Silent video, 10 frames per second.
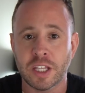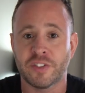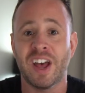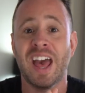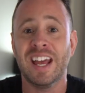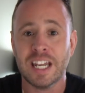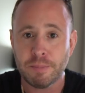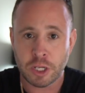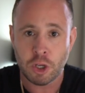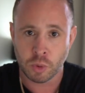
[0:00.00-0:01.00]
this for
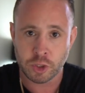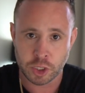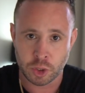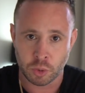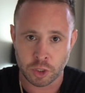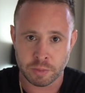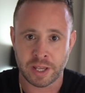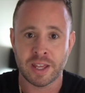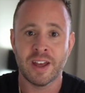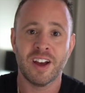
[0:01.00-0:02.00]
anybody who wants to talk to
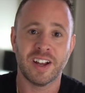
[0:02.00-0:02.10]
me